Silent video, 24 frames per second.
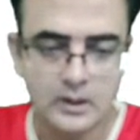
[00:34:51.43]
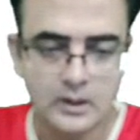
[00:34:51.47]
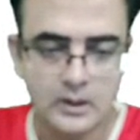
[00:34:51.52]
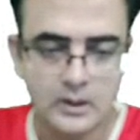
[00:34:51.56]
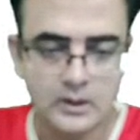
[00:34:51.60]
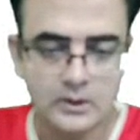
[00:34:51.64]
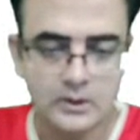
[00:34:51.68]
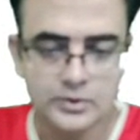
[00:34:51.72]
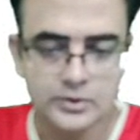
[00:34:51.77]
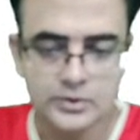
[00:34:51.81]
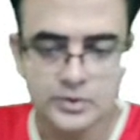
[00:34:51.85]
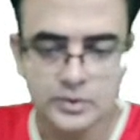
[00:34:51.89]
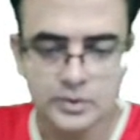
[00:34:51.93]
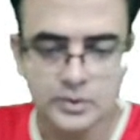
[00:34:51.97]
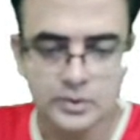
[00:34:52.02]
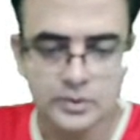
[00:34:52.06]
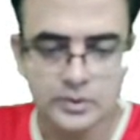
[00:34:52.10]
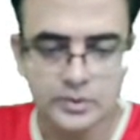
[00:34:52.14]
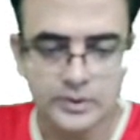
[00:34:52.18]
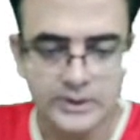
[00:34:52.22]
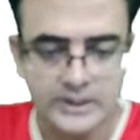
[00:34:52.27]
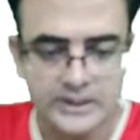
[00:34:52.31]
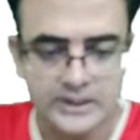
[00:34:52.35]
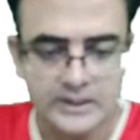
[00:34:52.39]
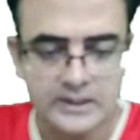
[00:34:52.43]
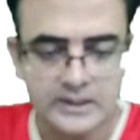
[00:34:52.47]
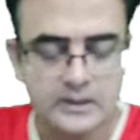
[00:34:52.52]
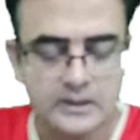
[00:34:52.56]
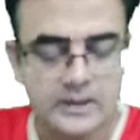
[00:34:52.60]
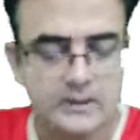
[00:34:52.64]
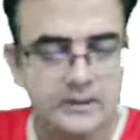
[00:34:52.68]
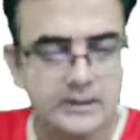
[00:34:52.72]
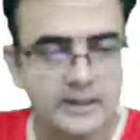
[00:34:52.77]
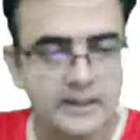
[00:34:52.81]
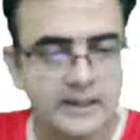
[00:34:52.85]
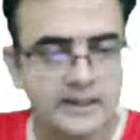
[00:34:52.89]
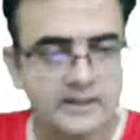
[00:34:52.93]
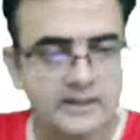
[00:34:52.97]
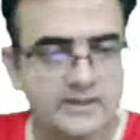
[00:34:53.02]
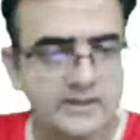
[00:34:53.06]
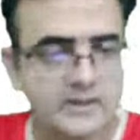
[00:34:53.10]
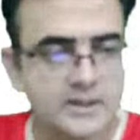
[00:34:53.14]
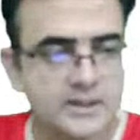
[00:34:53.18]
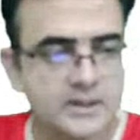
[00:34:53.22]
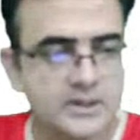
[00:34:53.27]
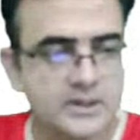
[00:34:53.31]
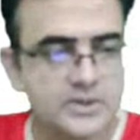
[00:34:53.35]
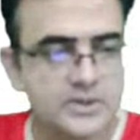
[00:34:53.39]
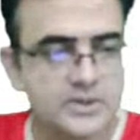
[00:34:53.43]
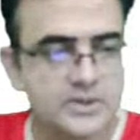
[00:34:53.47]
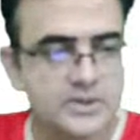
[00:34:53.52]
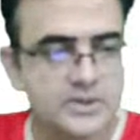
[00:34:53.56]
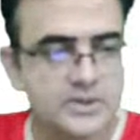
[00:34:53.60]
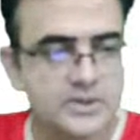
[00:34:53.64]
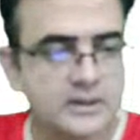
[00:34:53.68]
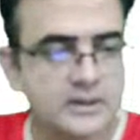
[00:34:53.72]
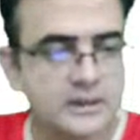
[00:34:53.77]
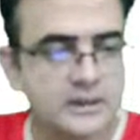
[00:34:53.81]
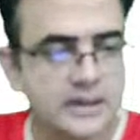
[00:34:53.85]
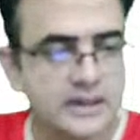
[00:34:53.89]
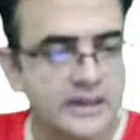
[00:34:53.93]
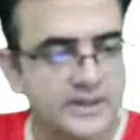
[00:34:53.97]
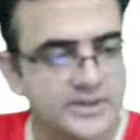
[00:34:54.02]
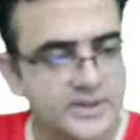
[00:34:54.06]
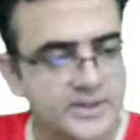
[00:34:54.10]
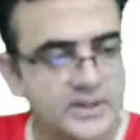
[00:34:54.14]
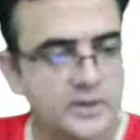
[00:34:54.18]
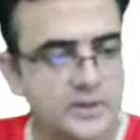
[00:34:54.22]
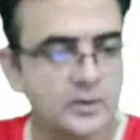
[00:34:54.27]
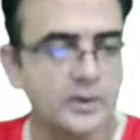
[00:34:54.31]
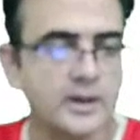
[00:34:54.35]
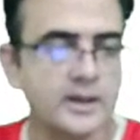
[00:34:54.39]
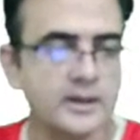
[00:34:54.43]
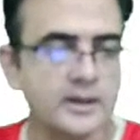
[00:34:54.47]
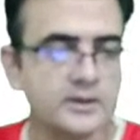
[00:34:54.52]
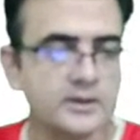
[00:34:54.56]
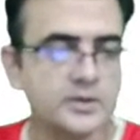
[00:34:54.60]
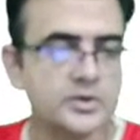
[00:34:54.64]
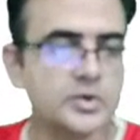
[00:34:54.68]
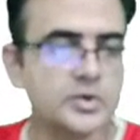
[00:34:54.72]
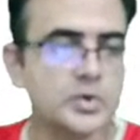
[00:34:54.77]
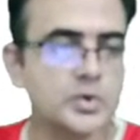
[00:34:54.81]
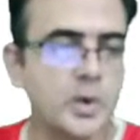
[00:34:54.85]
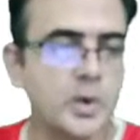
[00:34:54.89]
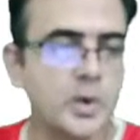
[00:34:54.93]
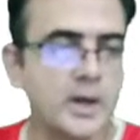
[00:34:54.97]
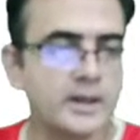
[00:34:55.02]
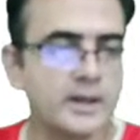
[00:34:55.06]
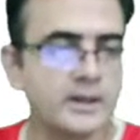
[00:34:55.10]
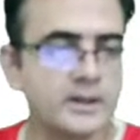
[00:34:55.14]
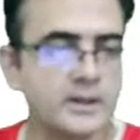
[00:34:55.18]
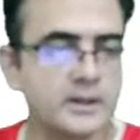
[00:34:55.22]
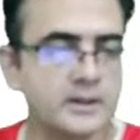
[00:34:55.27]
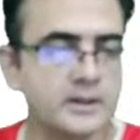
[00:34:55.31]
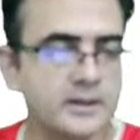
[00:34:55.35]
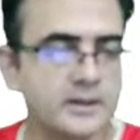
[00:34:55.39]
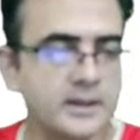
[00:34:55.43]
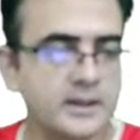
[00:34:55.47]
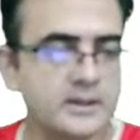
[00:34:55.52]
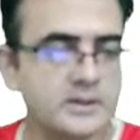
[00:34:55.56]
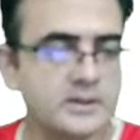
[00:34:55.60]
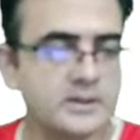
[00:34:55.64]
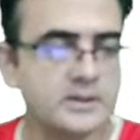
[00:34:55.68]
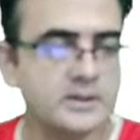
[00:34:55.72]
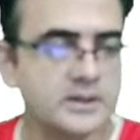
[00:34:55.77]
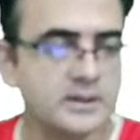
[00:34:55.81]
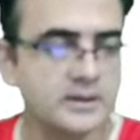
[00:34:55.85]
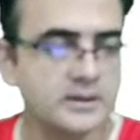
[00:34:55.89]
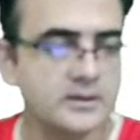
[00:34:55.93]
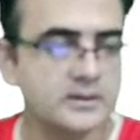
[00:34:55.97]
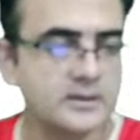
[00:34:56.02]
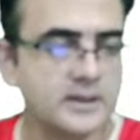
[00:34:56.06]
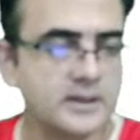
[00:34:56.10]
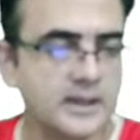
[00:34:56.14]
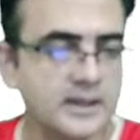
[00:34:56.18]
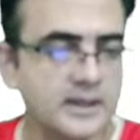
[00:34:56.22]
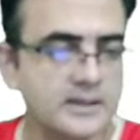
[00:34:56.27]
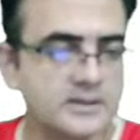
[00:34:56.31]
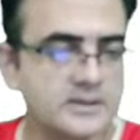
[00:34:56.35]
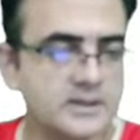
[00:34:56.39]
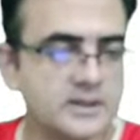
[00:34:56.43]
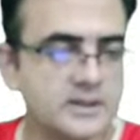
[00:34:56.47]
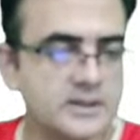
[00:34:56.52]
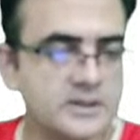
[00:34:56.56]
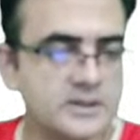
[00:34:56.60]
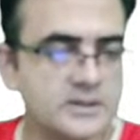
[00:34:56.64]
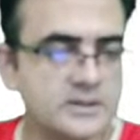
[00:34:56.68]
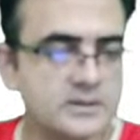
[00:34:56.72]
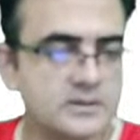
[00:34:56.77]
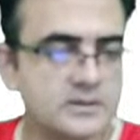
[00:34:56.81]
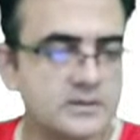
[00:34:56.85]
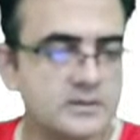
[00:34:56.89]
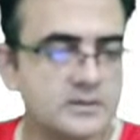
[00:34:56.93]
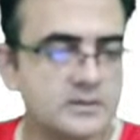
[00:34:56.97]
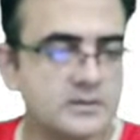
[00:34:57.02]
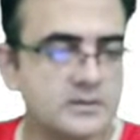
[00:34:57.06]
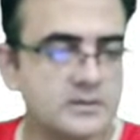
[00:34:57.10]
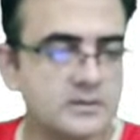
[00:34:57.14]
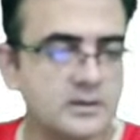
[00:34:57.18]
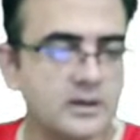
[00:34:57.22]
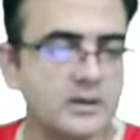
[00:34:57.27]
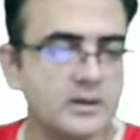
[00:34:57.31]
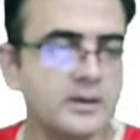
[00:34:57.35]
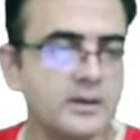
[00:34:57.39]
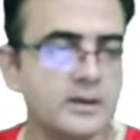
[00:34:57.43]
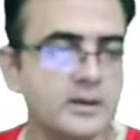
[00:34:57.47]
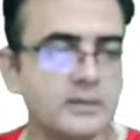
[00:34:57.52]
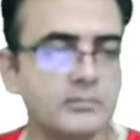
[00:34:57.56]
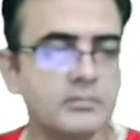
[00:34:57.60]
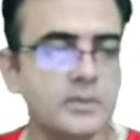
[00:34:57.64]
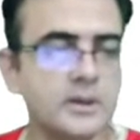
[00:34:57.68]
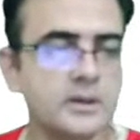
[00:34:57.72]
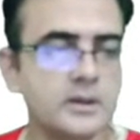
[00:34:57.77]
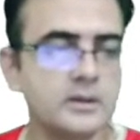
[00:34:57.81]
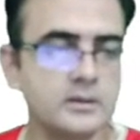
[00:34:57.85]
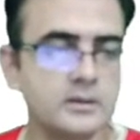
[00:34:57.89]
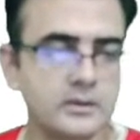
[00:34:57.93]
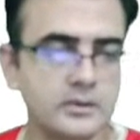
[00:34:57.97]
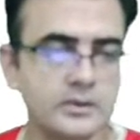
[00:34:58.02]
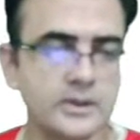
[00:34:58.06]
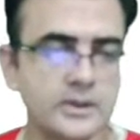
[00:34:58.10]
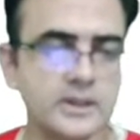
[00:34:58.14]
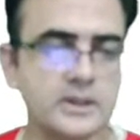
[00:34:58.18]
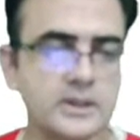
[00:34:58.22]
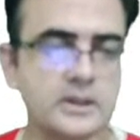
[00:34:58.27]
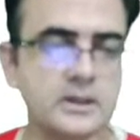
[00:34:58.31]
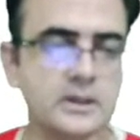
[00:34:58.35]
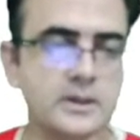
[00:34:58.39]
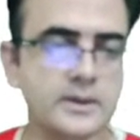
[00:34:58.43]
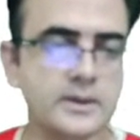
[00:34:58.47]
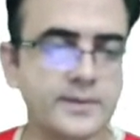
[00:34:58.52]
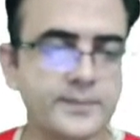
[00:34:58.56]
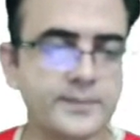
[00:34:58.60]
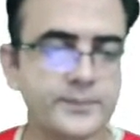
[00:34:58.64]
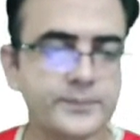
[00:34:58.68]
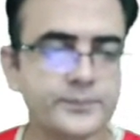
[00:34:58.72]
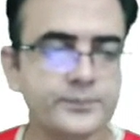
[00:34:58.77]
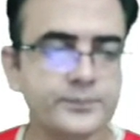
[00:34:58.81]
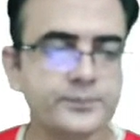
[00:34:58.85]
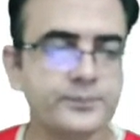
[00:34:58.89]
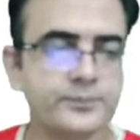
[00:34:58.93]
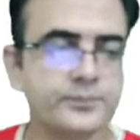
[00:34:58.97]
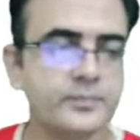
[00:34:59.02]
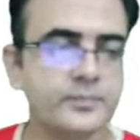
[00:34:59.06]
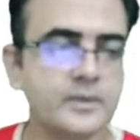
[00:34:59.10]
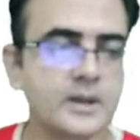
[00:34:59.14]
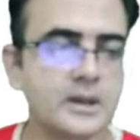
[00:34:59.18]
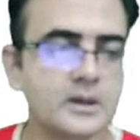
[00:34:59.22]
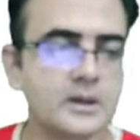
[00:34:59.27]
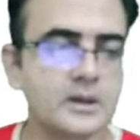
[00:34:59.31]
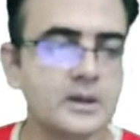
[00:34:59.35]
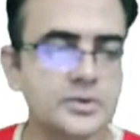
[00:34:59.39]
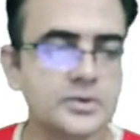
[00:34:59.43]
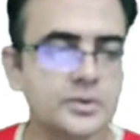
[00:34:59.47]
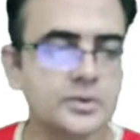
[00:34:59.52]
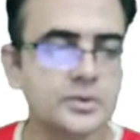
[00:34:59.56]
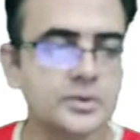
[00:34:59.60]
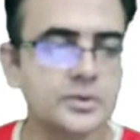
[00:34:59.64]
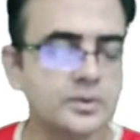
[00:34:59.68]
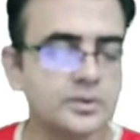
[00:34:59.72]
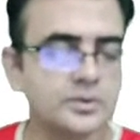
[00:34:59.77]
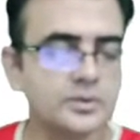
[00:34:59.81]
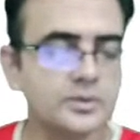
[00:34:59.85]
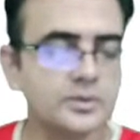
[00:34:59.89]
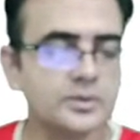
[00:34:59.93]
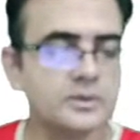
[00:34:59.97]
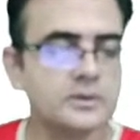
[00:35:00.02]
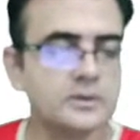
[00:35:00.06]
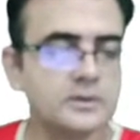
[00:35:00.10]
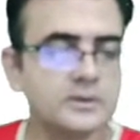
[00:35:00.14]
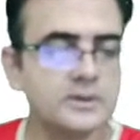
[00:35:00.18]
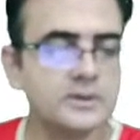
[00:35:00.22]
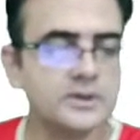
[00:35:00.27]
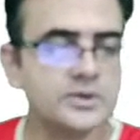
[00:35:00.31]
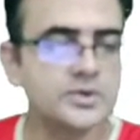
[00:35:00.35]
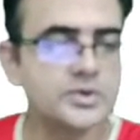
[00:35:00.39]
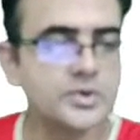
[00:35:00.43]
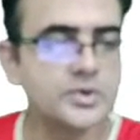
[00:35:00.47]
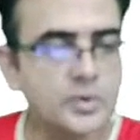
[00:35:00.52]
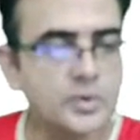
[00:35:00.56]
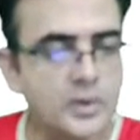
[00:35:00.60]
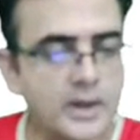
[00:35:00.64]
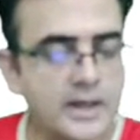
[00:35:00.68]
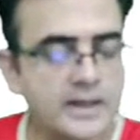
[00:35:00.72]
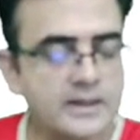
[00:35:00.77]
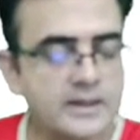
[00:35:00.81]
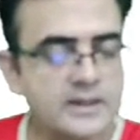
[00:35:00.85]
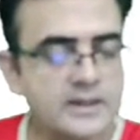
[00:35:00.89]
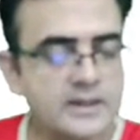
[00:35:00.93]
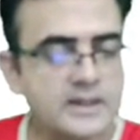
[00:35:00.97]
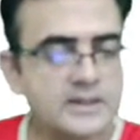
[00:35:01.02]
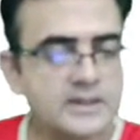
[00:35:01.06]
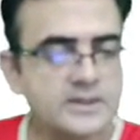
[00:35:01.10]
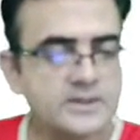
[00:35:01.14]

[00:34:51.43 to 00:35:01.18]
so here the answer is SNORNA, snow RNA, right? Here the answer is third number. Okay, so the snow RNA is